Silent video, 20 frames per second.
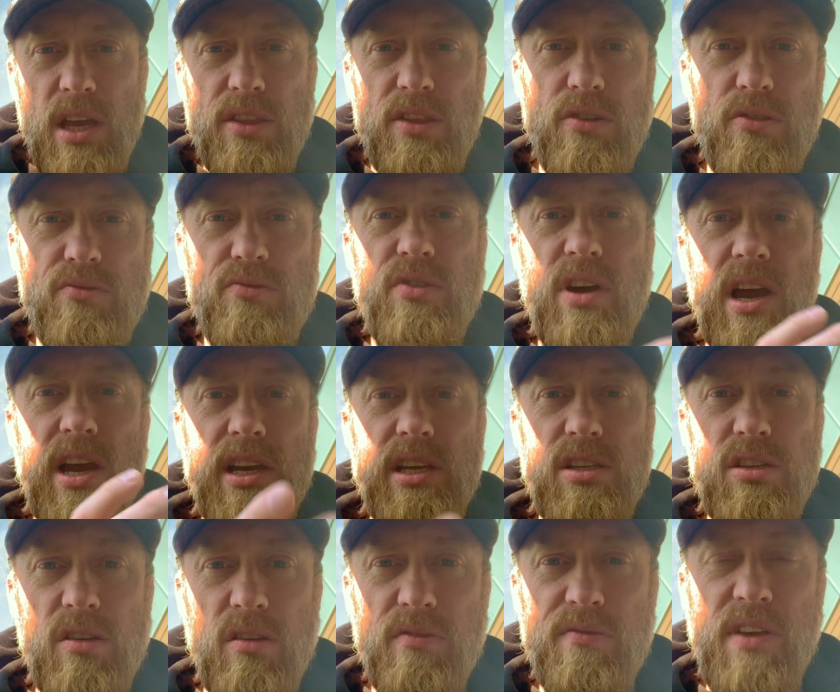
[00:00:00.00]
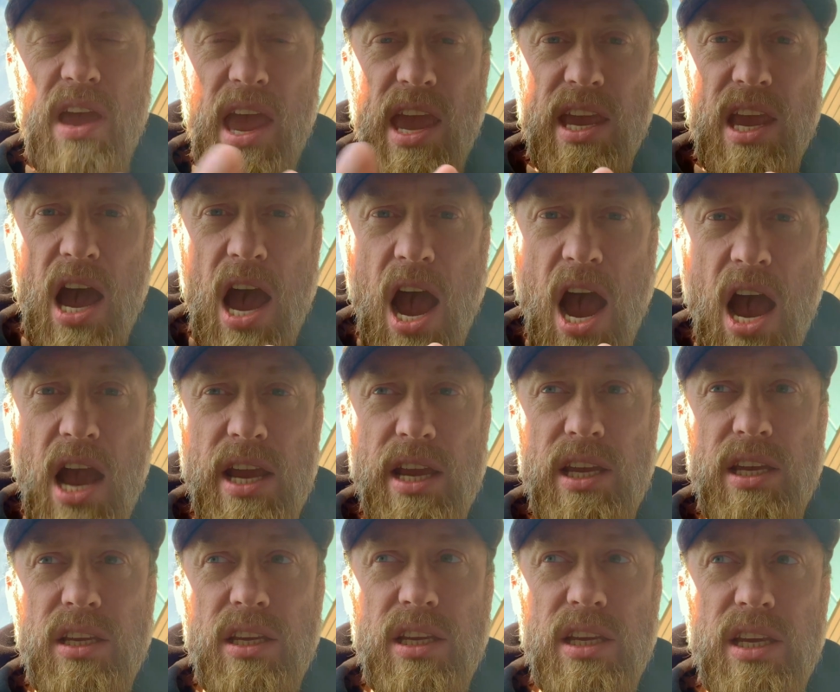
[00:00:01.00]
the rise of
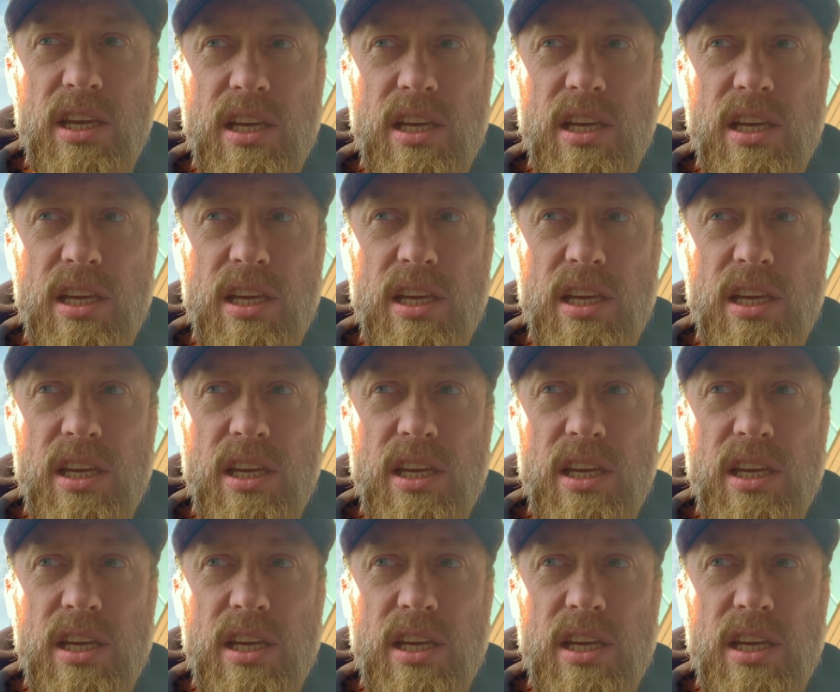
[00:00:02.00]
AI